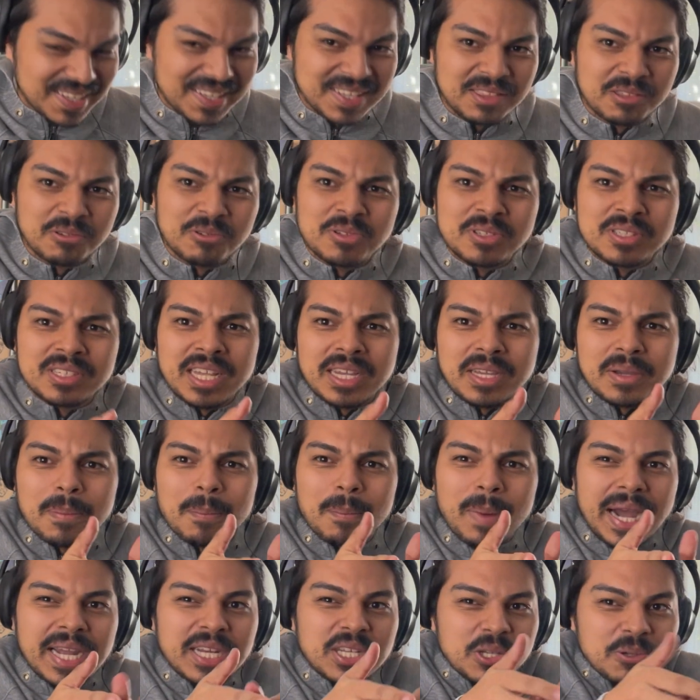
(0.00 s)
Those, like,
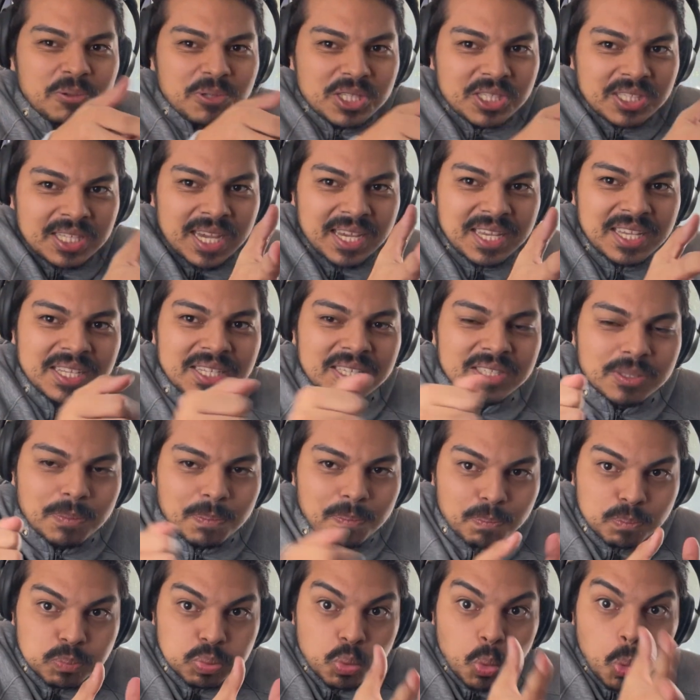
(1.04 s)
minute seconds.
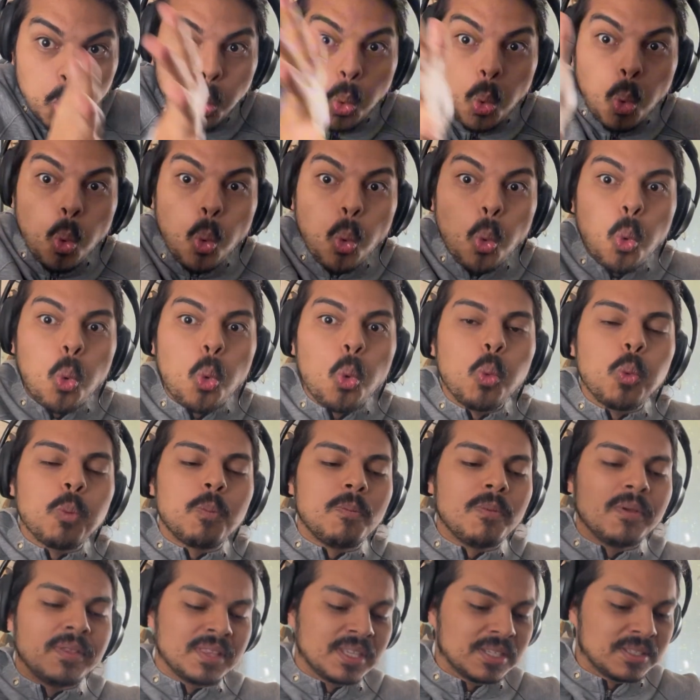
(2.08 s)
And
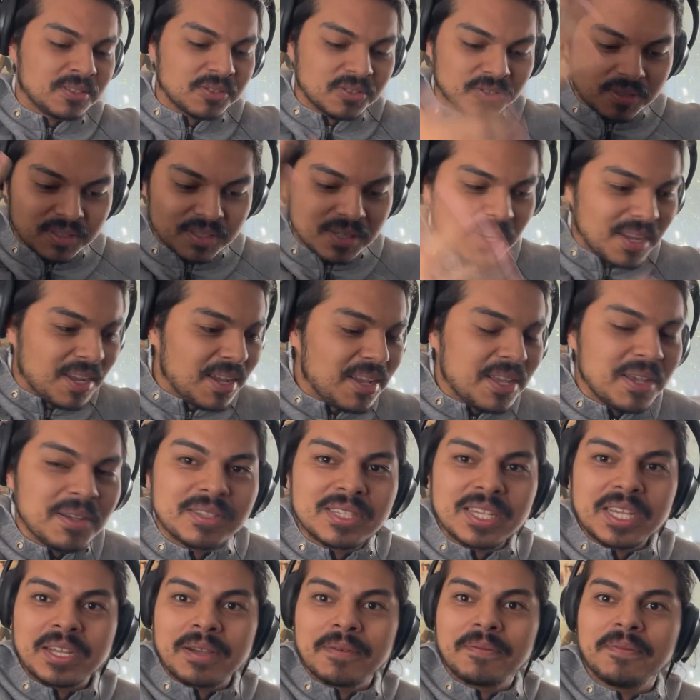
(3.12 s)
then just... It was
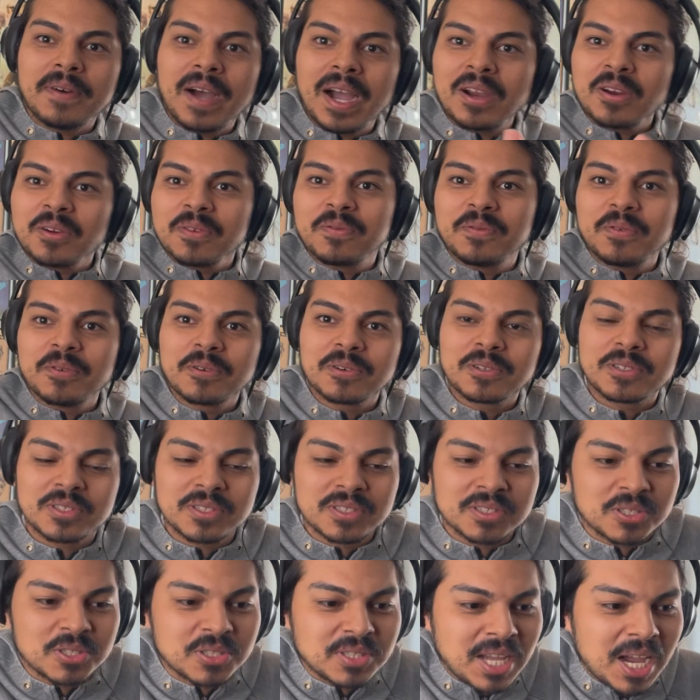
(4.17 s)
like a Fire
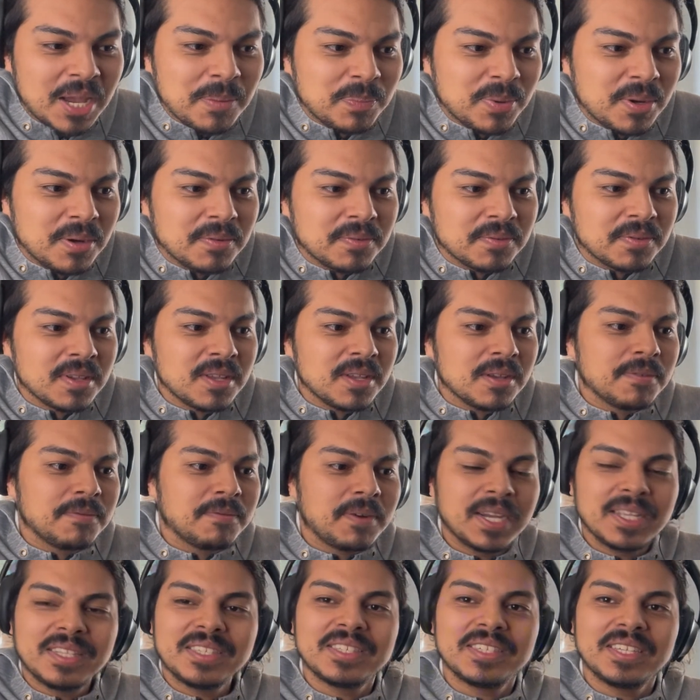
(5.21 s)
Force type of
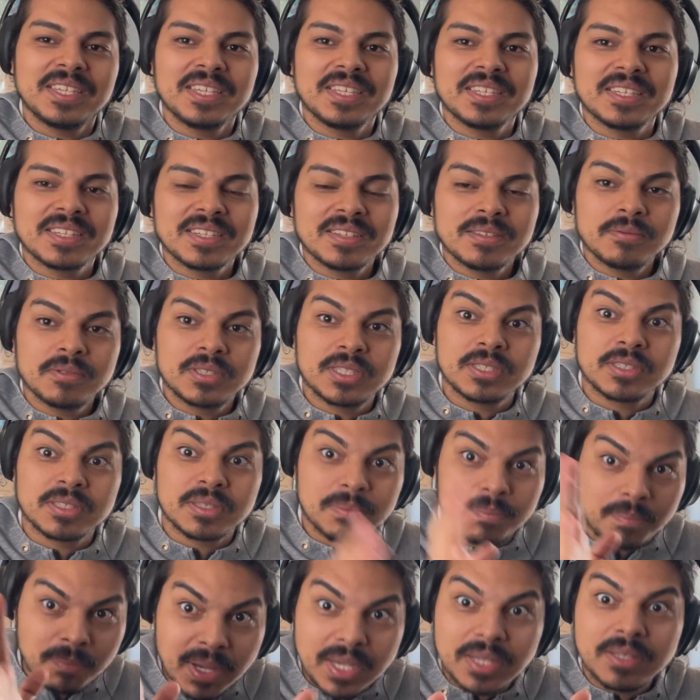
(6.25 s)
fight scene, which is
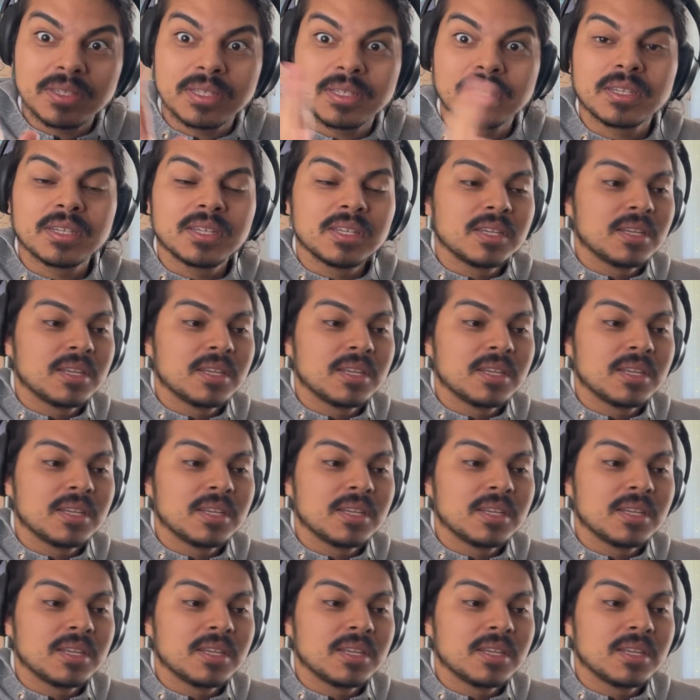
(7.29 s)
amazing.